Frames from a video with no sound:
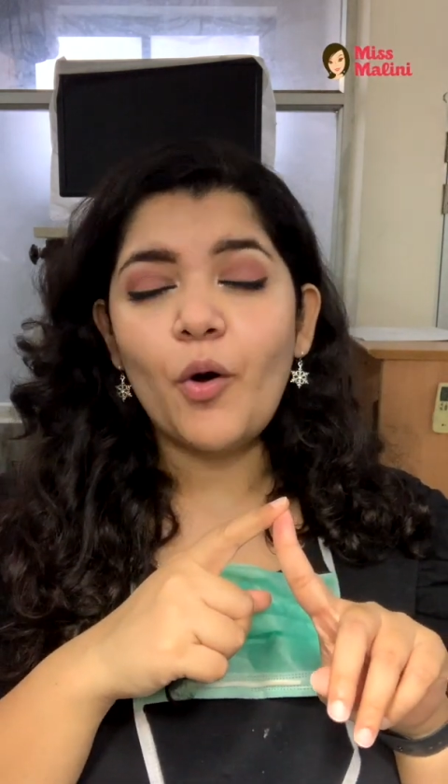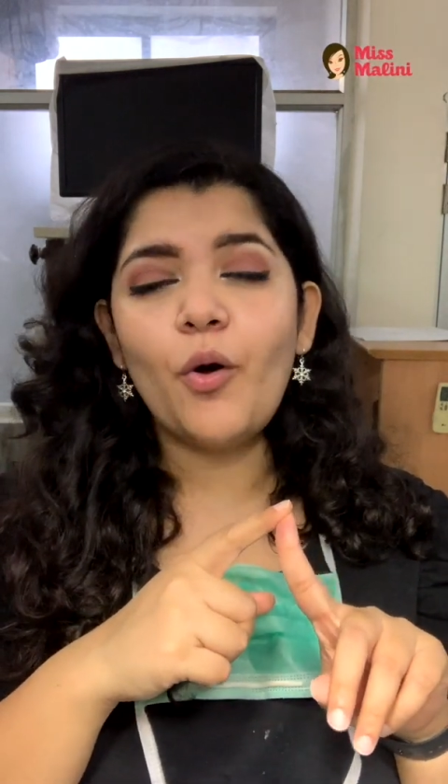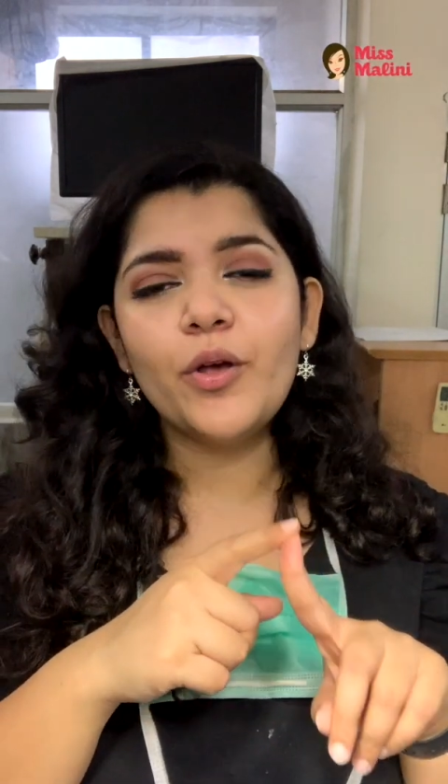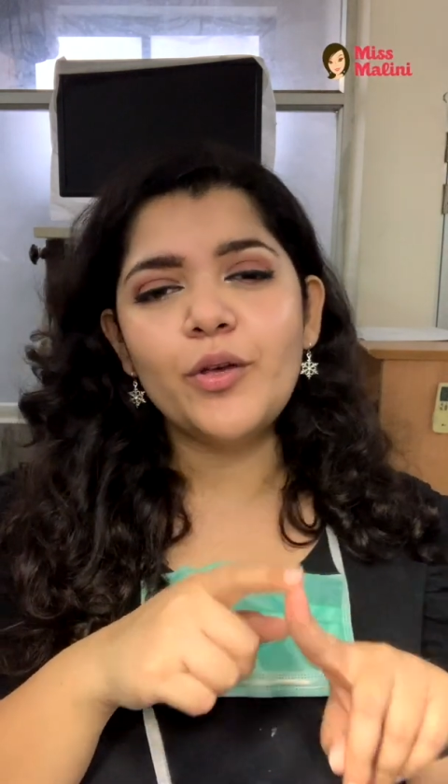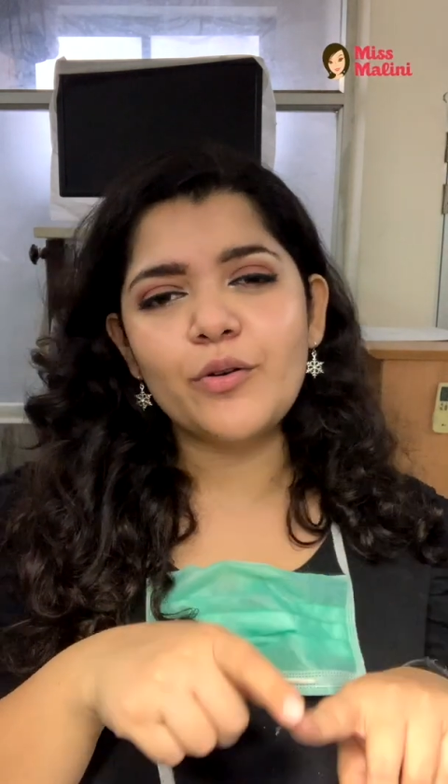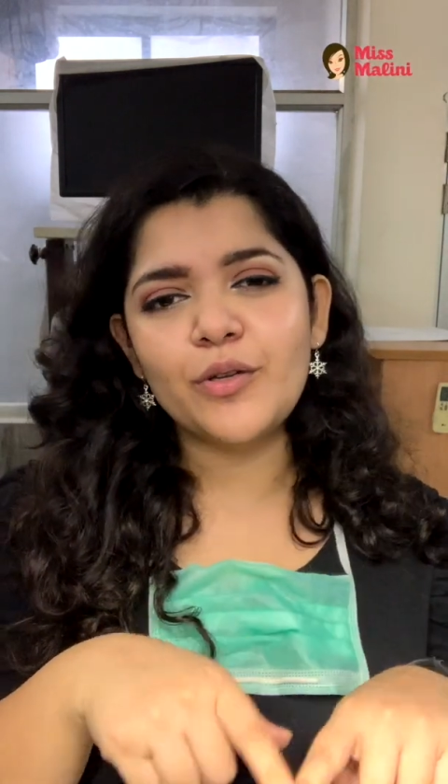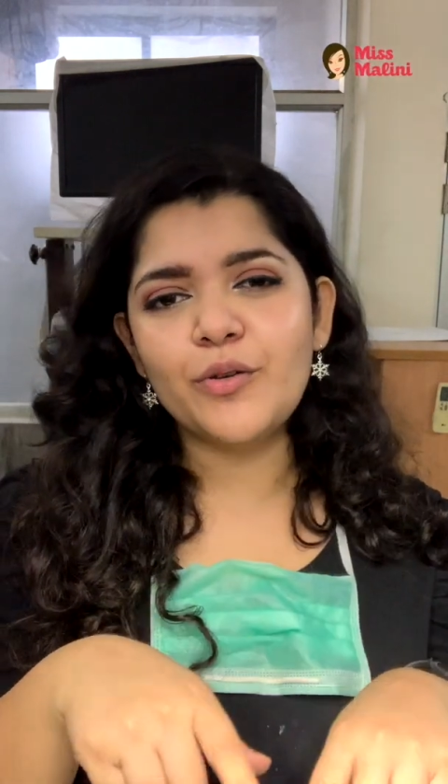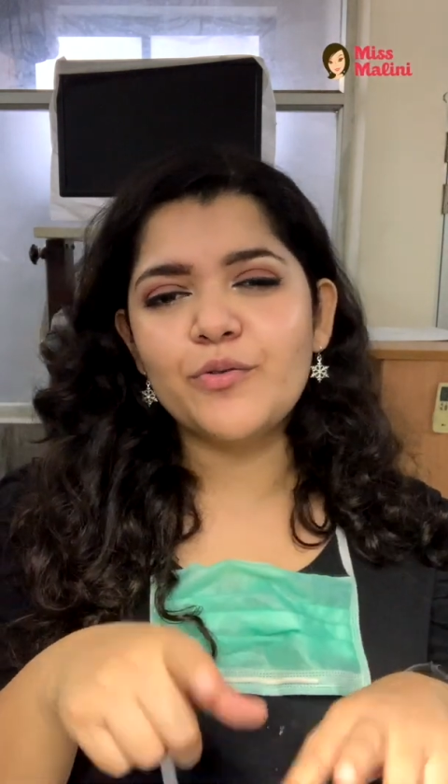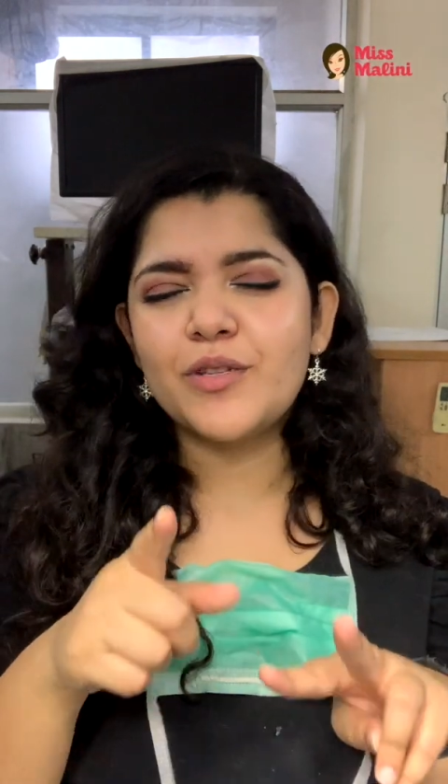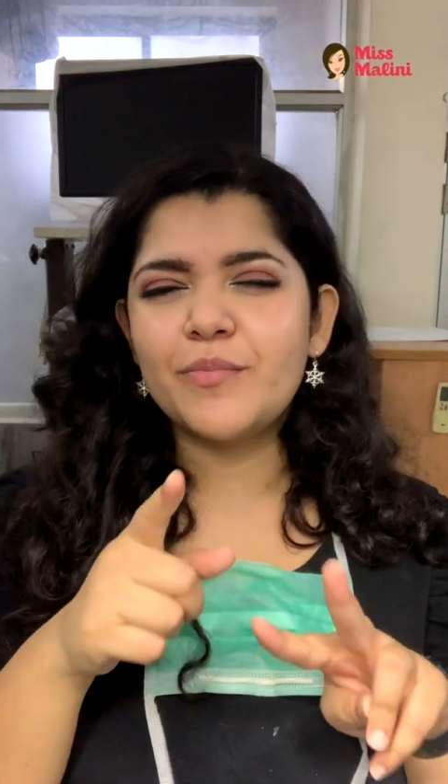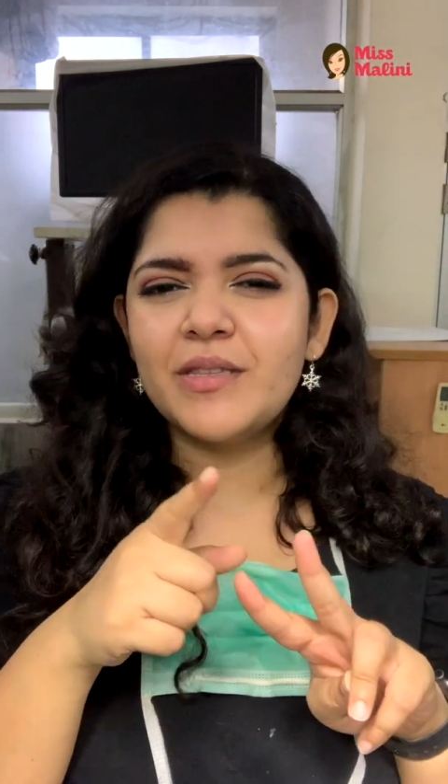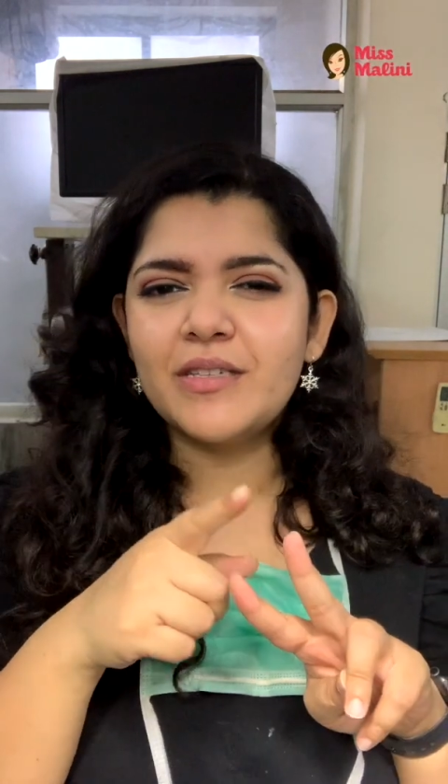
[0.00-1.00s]
or you can
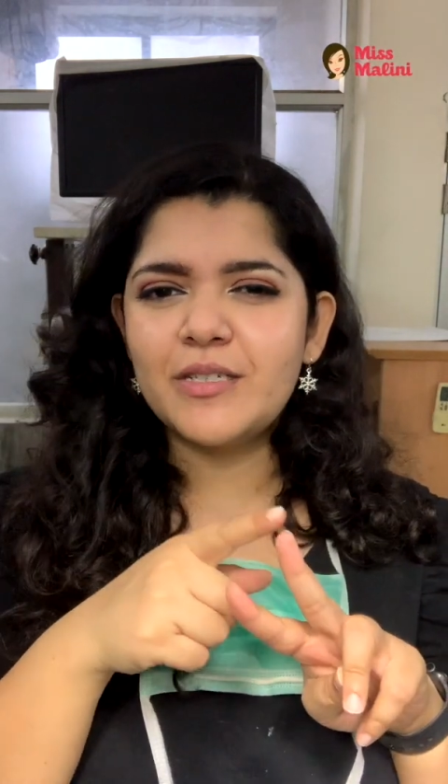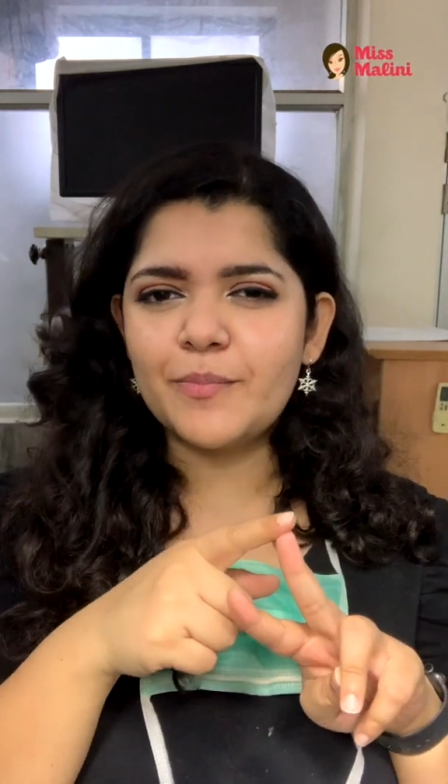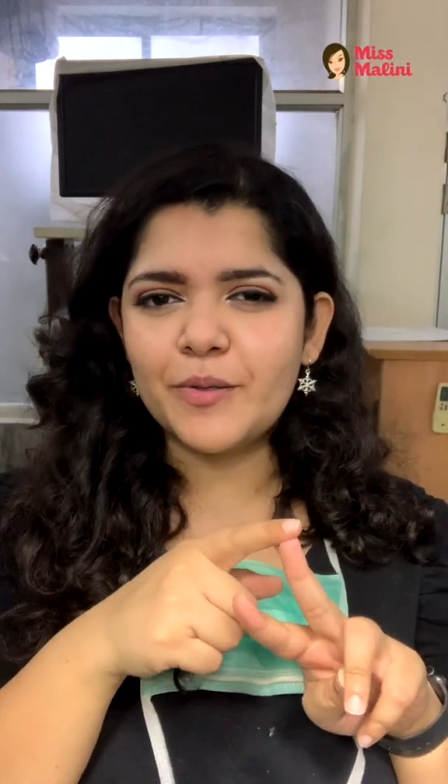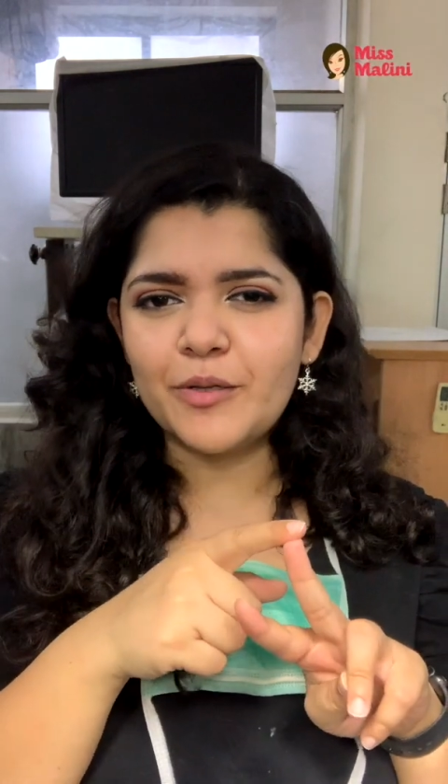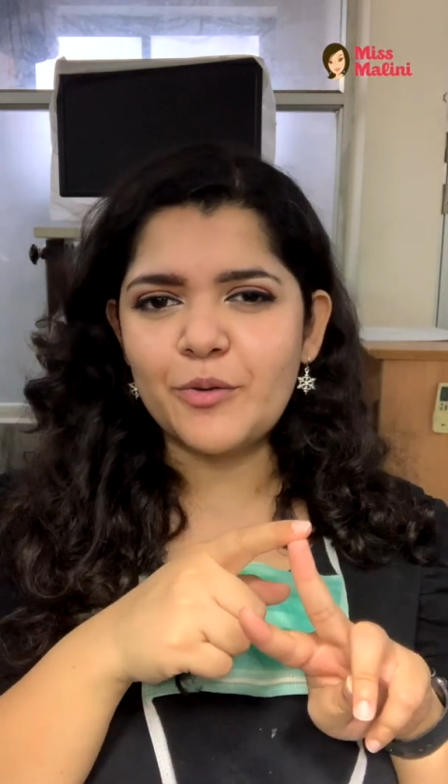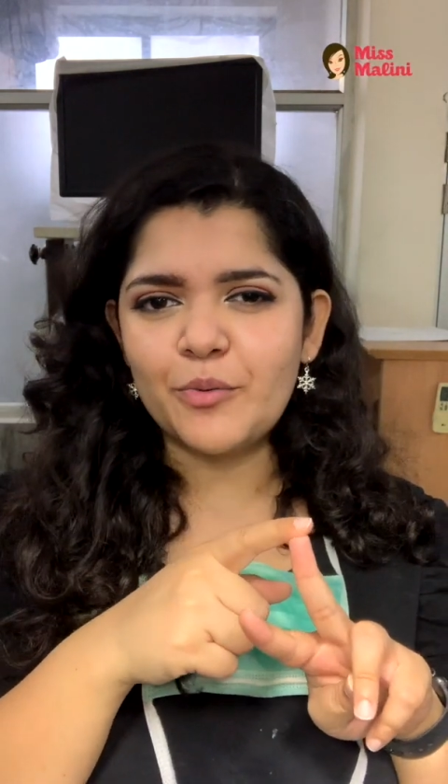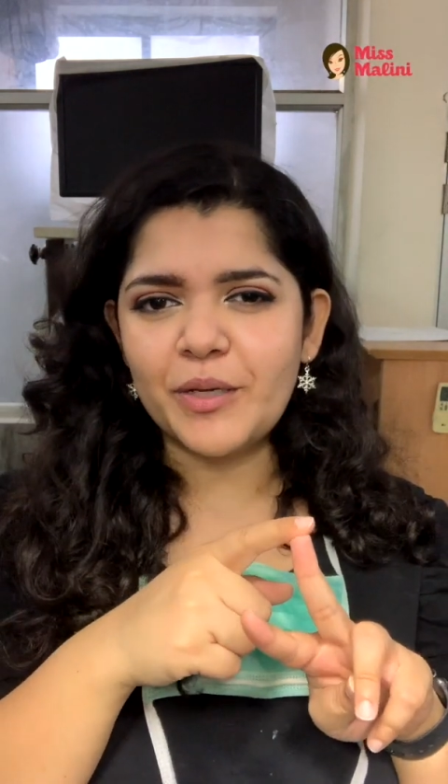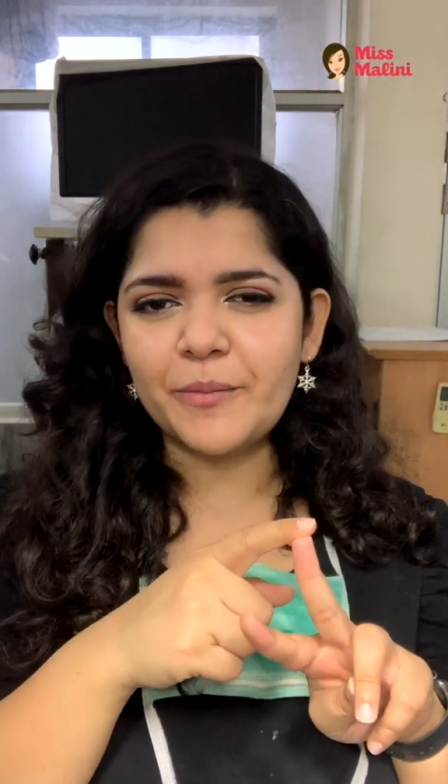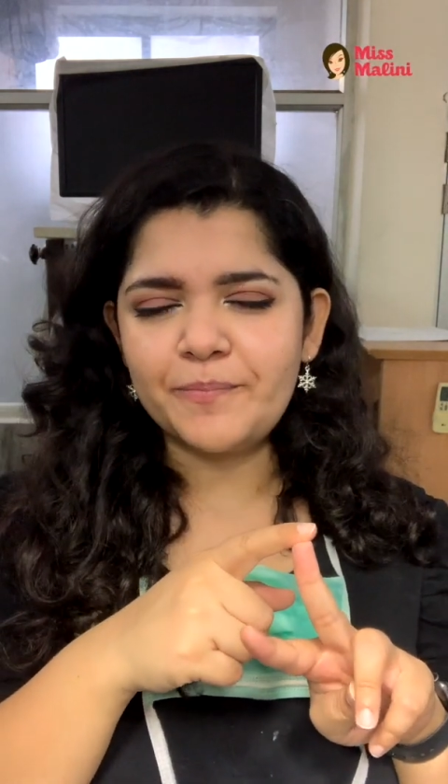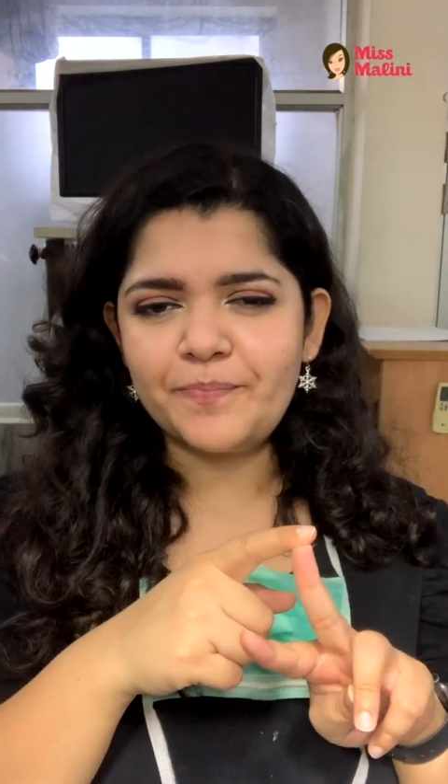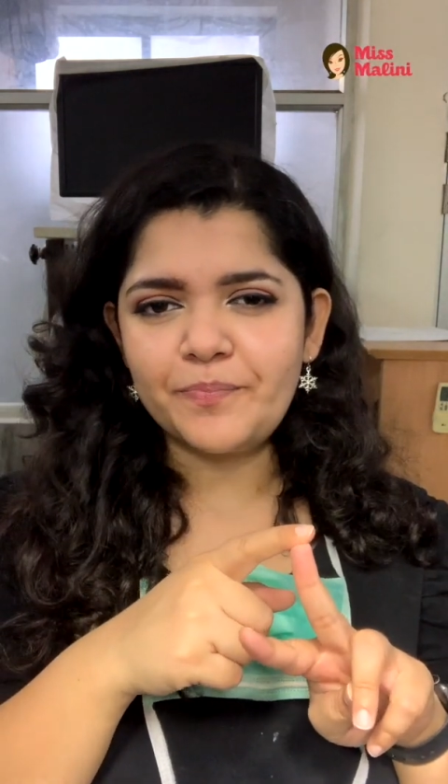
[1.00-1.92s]
use them in the typical way.